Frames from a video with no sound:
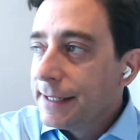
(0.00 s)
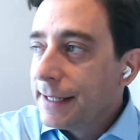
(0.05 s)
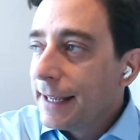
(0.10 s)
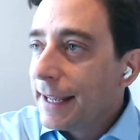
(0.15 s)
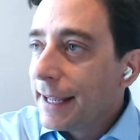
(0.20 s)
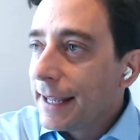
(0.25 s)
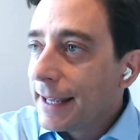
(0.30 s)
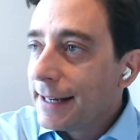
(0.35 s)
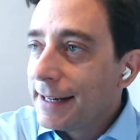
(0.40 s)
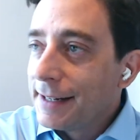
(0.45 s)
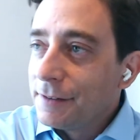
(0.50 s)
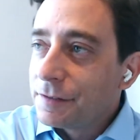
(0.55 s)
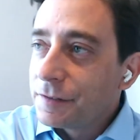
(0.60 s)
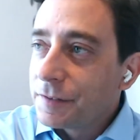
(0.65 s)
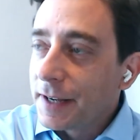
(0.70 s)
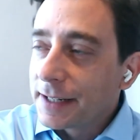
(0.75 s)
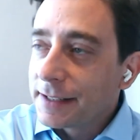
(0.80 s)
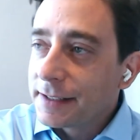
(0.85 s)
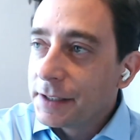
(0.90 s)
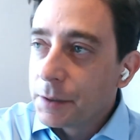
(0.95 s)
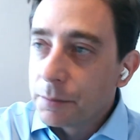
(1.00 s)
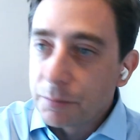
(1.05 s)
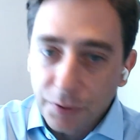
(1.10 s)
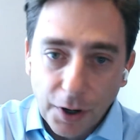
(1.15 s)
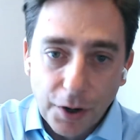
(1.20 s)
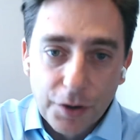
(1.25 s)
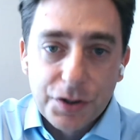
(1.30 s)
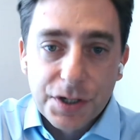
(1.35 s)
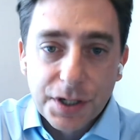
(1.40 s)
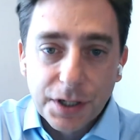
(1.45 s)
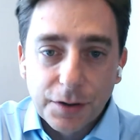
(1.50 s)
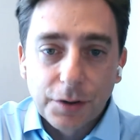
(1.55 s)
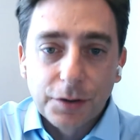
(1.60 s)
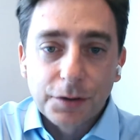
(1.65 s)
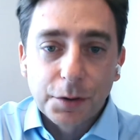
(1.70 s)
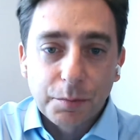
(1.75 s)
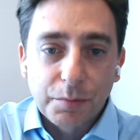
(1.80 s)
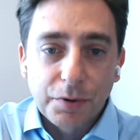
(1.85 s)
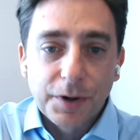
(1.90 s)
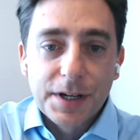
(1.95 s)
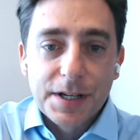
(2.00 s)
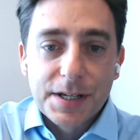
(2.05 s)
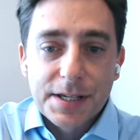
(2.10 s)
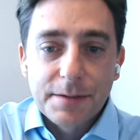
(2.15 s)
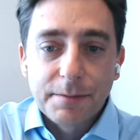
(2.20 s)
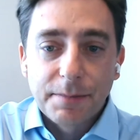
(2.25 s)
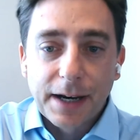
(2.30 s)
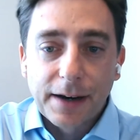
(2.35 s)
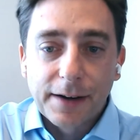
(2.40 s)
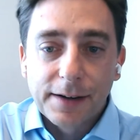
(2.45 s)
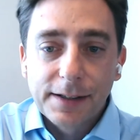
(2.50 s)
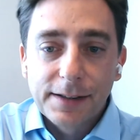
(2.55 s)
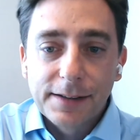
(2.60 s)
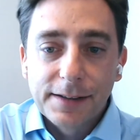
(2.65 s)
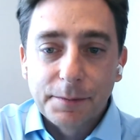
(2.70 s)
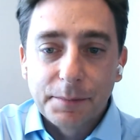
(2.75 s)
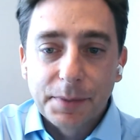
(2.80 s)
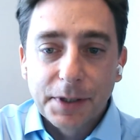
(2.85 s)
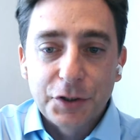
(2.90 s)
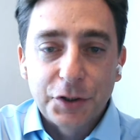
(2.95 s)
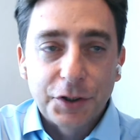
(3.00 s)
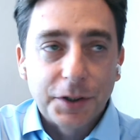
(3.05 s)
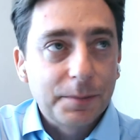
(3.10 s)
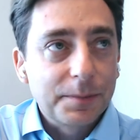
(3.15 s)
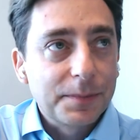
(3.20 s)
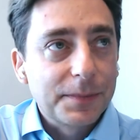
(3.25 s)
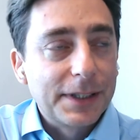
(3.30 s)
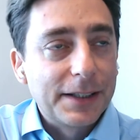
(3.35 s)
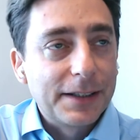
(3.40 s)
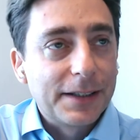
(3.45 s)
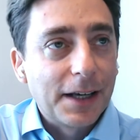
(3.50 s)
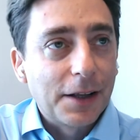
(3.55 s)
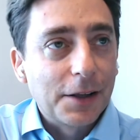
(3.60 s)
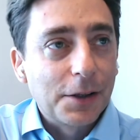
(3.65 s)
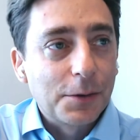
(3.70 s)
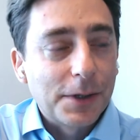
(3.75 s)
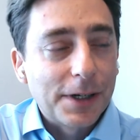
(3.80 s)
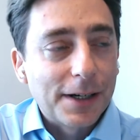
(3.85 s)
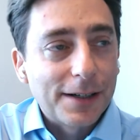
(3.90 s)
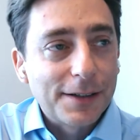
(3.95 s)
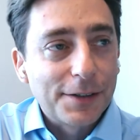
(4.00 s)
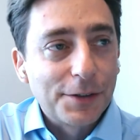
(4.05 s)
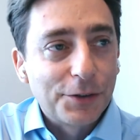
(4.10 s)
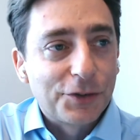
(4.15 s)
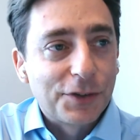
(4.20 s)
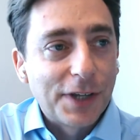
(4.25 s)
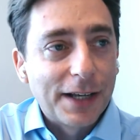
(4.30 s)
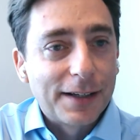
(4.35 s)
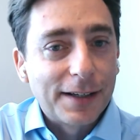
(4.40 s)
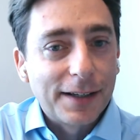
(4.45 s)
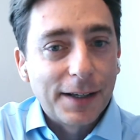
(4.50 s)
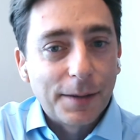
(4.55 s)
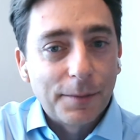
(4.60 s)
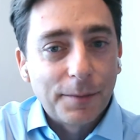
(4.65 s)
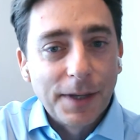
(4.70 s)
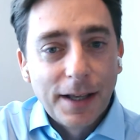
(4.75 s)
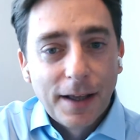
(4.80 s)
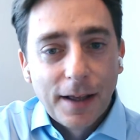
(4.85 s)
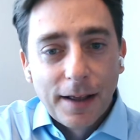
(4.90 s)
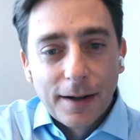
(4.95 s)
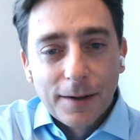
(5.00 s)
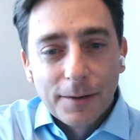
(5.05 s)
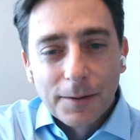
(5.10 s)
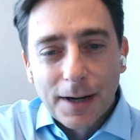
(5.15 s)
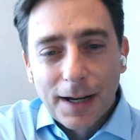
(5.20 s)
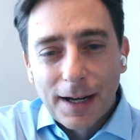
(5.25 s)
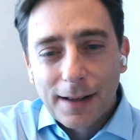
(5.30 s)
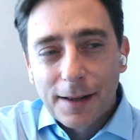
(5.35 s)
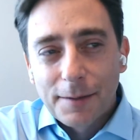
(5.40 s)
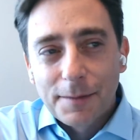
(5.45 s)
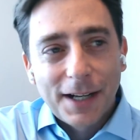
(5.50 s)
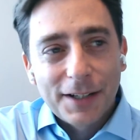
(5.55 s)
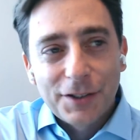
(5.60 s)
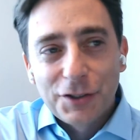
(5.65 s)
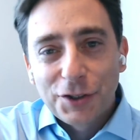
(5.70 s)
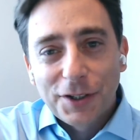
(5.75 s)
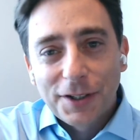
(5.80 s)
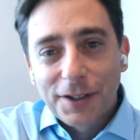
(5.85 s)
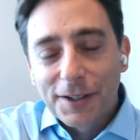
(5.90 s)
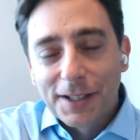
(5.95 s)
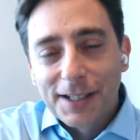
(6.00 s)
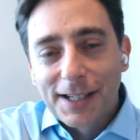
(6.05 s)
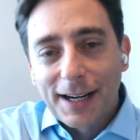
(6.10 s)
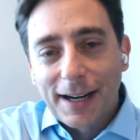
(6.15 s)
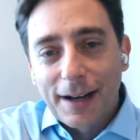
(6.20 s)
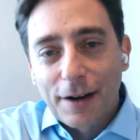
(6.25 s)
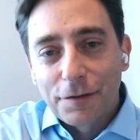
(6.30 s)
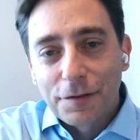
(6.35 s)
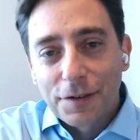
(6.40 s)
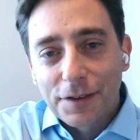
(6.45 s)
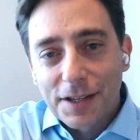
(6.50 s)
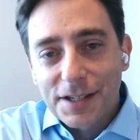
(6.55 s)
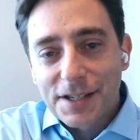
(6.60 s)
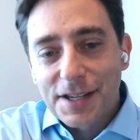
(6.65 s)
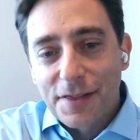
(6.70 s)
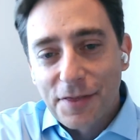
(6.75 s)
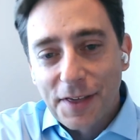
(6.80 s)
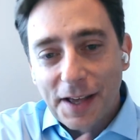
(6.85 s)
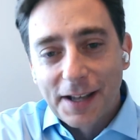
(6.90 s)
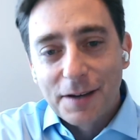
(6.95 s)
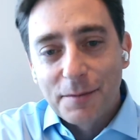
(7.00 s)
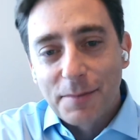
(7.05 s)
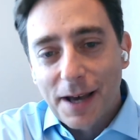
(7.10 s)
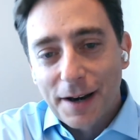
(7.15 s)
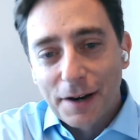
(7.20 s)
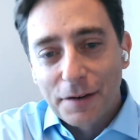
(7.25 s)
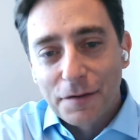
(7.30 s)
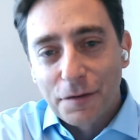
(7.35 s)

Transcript: And in fact, he approached an older priest about it, the bishop in Delaware, who said to him, well, I'm not sure you're cut out for this. Think about it